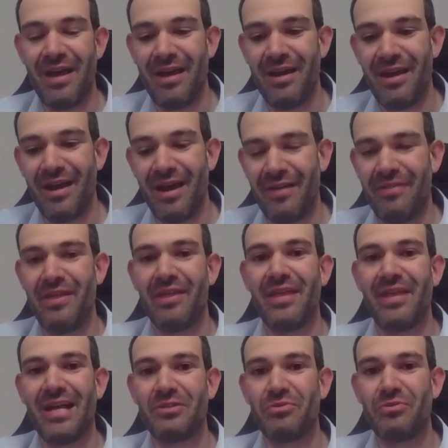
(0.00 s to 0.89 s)
And I
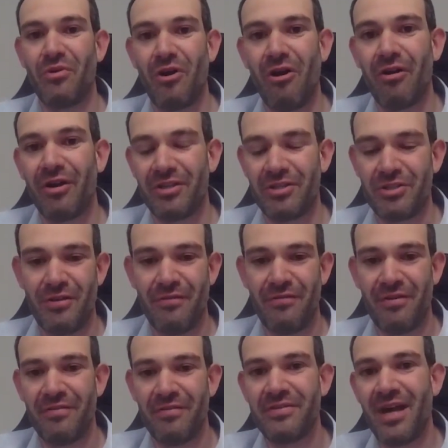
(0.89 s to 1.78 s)
think that's where all
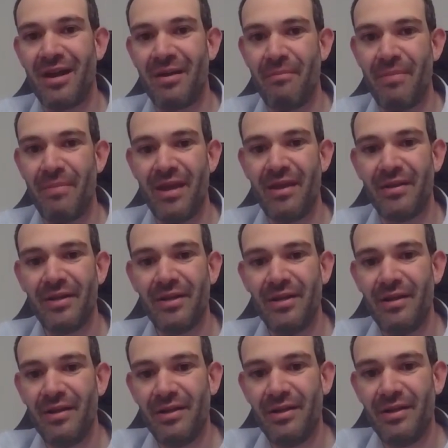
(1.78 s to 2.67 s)
conservatives ought to be.